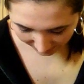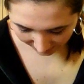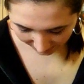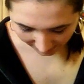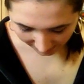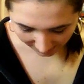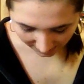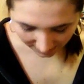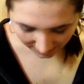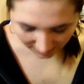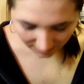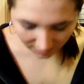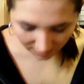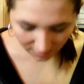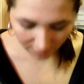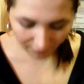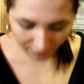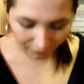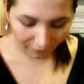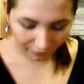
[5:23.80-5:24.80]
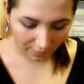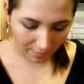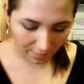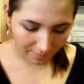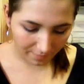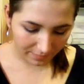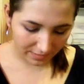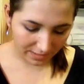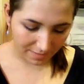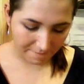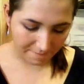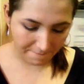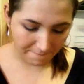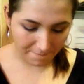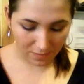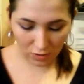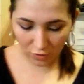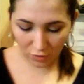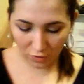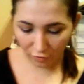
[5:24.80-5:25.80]
Then from the
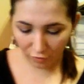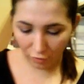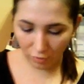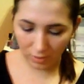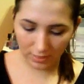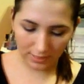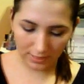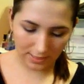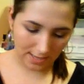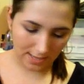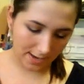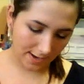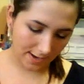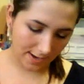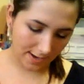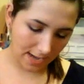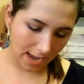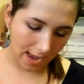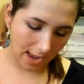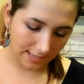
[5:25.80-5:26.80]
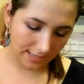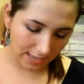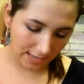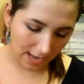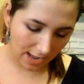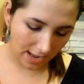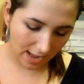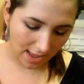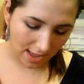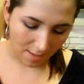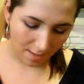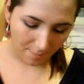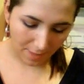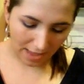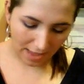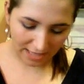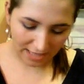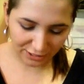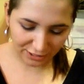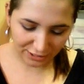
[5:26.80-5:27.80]
Mineral line, I got
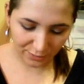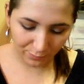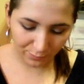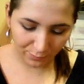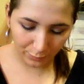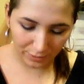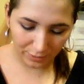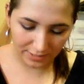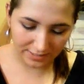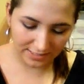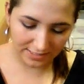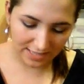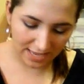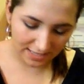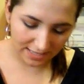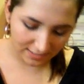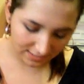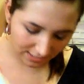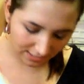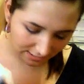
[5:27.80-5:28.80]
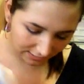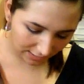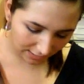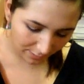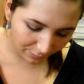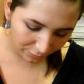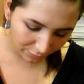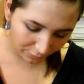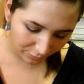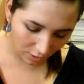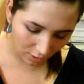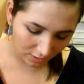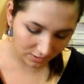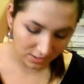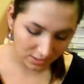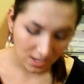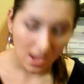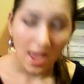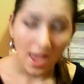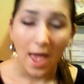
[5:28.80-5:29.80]
Pageant Princess Lip Gloss.
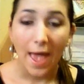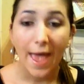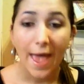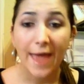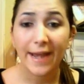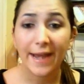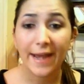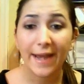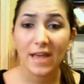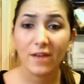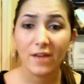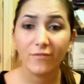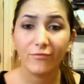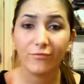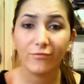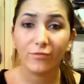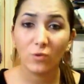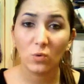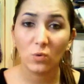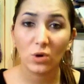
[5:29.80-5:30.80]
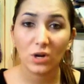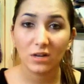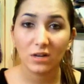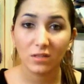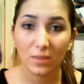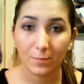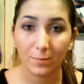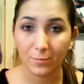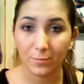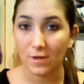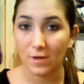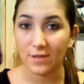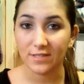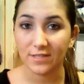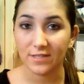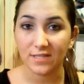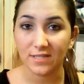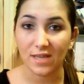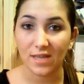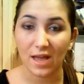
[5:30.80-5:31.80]
And I have four lip
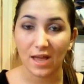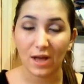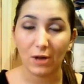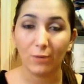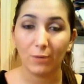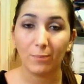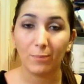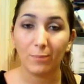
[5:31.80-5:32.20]
glosses now.